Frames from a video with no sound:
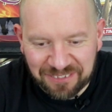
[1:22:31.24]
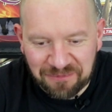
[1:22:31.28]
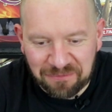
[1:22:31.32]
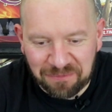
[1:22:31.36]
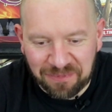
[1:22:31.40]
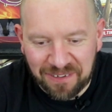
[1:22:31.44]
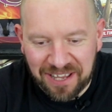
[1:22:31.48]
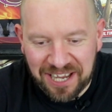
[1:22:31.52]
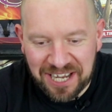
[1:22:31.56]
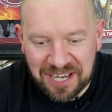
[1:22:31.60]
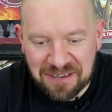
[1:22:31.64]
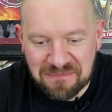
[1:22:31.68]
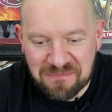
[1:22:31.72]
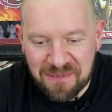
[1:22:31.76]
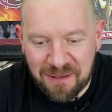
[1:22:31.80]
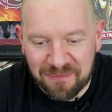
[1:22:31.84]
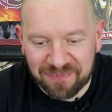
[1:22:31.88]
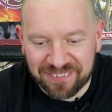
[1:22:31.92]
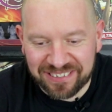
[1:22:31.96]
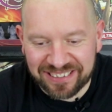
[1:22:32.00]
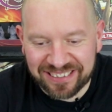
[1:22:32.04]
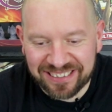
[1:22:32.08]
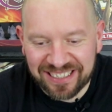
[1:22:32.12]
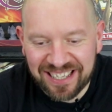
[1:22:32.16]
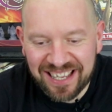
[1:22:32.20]
Flying
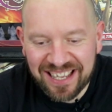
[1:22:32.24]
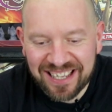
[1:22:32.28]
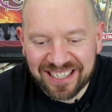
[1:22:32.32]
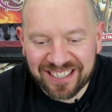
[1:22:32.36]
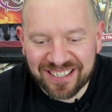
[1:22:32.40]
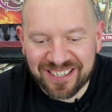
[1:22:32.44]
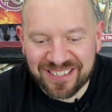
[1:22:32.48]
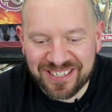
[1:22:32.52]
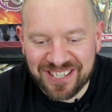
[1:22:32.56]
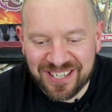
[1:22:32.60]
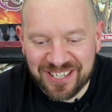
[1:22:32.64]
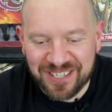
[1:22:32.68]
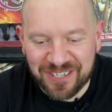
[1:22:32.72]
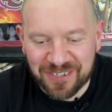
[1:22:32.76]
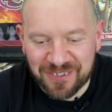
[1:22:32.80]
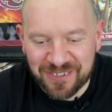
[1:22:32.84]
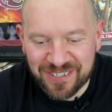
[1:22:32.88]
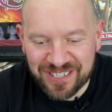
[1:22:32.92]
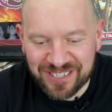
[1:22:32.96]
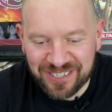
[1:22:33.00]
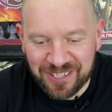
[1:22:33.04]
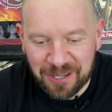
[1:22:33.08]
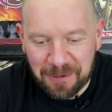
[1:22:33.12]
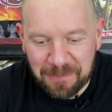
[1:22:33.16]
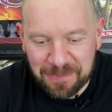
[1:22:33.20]
Mammal, because you don't
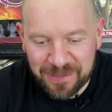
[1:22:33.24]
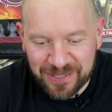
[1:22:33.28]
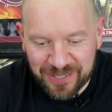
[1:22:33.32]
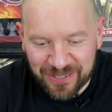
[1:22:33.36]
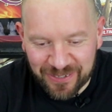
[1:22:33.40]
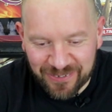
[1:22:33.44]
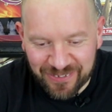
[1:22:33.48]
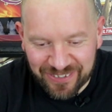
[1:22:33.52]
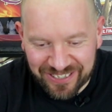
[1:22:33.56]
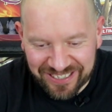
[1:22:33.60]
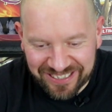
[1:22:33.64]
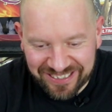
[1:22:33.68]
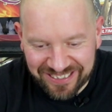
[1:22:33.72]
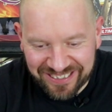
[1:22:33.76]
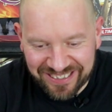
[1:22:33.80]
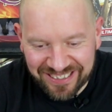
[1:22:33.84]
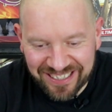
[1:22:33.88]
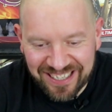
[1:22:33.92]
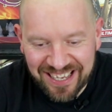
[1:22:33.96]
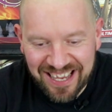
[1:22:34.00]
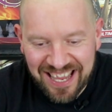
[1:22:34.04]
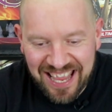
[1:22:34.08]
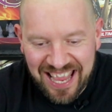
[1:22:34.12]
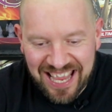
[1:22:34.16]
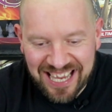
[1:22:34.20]
stop talking.
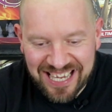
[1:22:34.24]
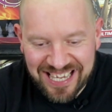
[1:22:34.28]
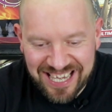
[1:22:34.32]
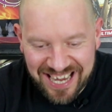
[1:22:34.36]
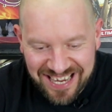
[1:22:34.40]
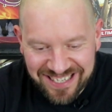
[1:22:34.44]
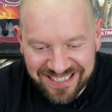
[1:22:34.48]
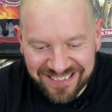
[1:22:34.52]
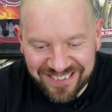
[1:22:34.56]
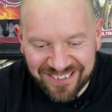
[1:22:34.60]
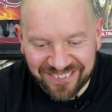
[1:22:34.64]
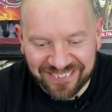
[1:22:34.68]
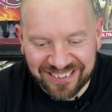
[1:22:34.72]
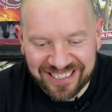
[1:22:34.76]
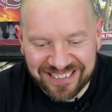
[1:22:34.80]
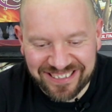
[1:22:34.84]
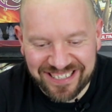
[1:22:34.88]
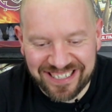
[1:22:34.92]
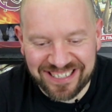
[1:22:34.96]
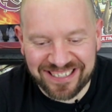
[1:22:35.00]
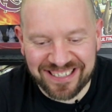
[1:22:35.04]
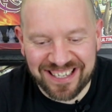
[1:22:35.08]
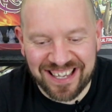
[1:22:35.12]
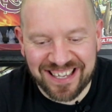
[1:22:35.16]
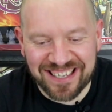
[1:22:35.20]
Yes, do it, she
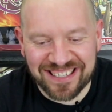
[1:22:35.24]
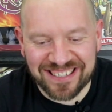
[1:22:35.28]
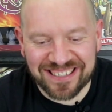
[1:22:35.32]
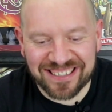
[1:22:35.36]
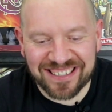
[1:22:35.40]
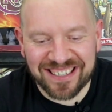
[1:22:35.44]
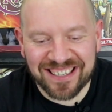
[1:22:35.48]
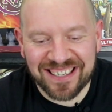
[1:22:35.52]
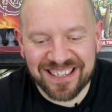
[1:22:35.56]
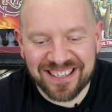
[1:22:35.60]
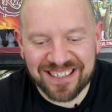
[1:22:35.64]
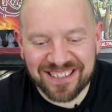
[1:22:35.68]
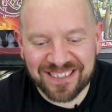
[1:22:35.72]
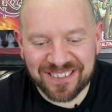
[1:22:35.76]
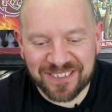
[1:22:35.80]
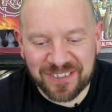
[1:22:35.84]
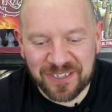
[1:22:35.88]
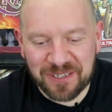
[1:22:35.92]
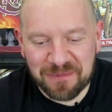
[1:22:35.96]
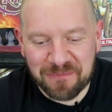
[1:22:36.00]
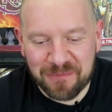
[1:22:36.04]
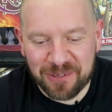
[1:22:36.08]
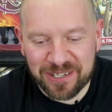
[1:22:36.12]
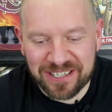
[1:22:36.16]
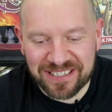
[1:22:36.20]
says.
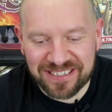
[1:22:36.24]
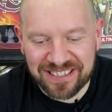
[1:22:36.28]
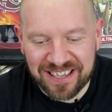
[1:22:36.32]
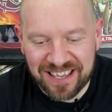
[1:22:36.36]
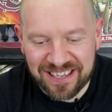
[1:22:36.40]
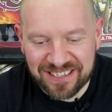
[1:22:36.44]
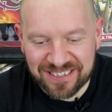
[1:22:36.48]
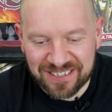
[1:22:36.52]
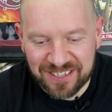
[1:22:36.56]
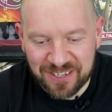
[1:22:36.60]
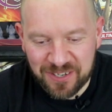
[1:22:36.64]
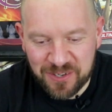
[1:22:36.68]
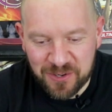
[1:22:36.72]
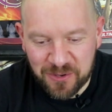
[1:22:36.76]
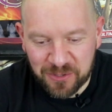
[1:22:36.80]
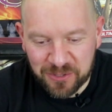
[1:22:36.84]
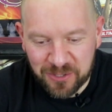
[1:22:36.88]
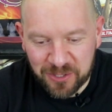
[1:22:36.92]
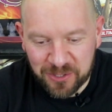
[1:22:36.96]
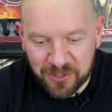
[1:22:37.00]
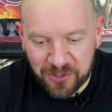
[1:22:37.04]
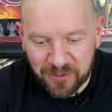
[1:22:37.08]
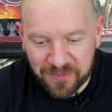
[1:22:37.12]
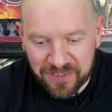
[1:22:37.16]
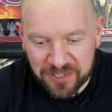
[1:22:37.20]
Skullmunch says,
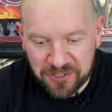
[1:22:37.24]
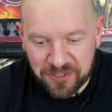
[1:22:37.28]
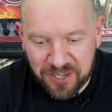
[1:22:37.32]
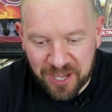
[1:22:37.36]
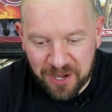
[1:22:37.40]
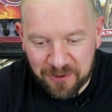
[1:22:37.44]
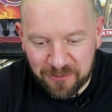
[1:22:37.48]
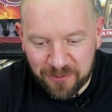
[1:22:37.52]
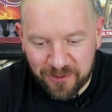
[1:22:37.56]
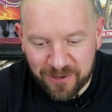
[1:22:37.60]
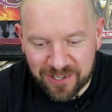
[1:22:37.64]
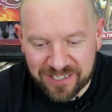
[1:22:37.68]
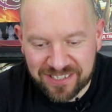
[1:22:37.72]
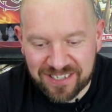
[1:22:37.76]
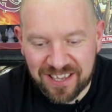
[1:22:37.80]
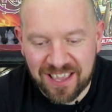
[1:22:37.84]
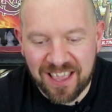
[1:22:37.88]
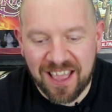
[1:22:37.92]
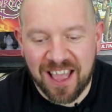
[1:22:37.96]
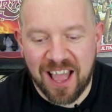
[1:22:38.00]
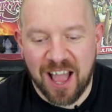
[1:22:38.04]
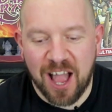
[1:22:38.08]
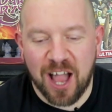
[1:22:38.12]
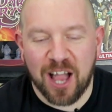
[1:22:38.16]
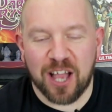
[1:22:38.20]
no, the chat was
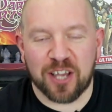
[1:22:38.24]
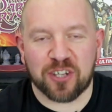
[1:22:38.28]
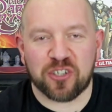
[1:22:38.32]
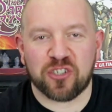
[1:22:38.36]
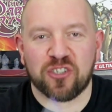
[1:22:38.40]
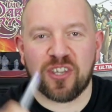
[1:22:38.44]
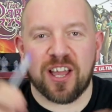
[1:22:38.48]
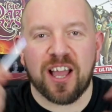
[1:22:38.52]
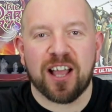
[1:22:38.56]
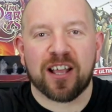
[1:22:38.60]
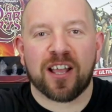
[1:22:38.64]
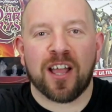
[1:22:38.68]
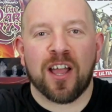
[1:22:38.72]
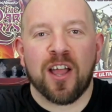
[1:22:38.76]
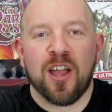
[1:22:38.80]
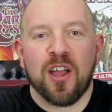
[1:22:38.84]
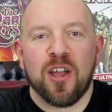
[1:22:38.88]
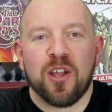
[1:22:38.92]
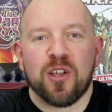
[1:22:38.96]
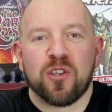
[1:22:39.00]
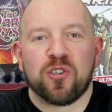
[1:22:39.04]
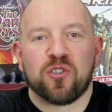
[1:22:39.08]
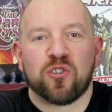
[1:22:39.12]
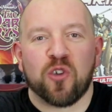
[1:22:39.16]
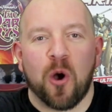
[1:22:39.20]

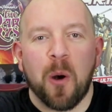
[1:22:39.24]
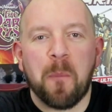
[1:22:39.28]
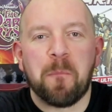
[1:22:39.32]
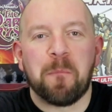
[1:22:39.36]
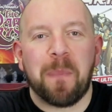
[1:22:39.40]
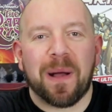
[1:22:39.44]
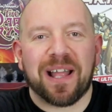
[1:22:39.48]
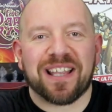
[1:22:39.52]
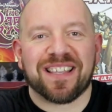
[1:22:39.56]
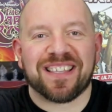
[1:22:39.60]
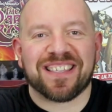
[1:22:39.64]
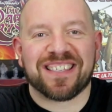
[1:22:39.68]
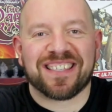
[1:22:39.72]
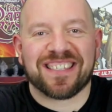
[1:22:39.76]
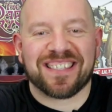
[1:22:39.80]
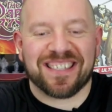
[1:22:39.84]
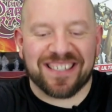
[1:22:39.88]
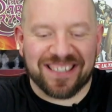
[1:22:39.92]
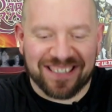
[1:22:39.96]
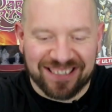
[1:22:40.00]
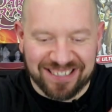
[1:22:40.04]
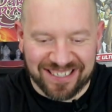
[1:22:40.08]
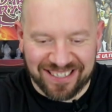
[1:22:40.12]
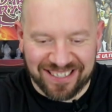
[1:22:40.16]
#Top Bands.